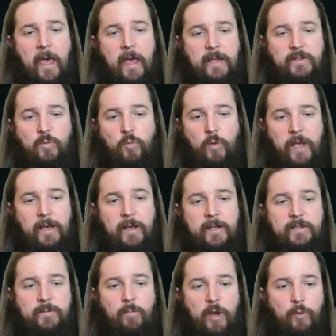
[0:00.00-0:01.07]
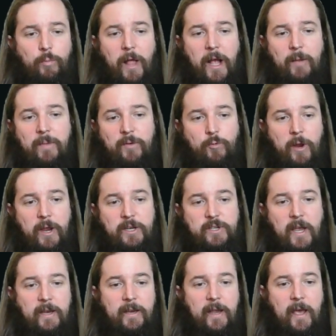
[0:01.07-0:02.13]
It's weak against Mono Black Midrange
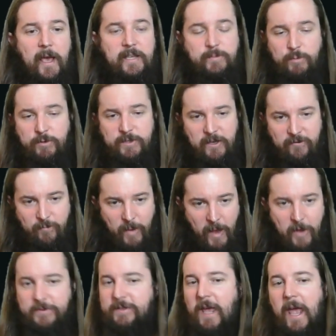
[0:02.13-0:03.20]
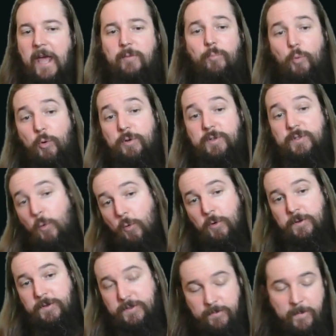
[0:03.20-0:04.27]
and Esper Self-Bounce and Boros
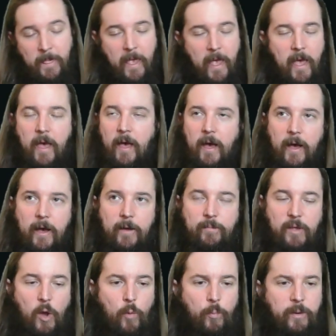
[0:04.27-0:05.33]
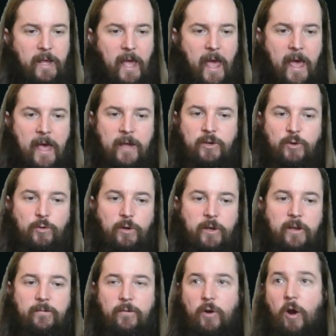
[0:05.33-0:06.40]
Auras. The opening hand, you're
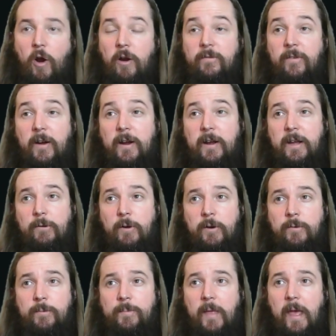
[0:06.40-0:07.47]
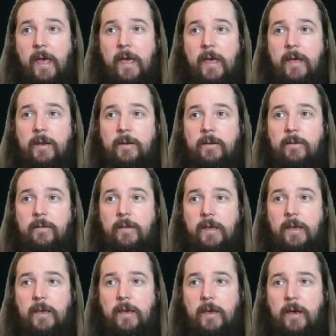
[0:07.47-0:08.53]
looking for Heartfire Hero and
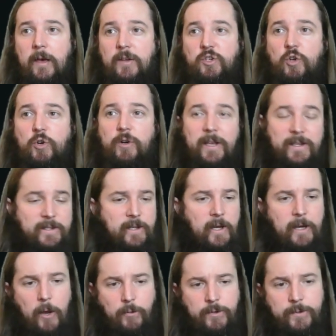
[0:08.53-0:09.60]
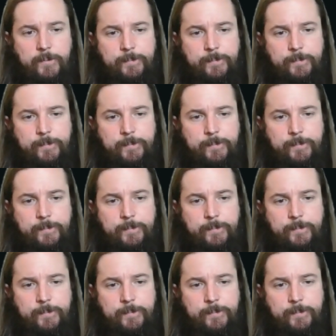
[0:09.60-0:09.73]
the Turn Inside Out.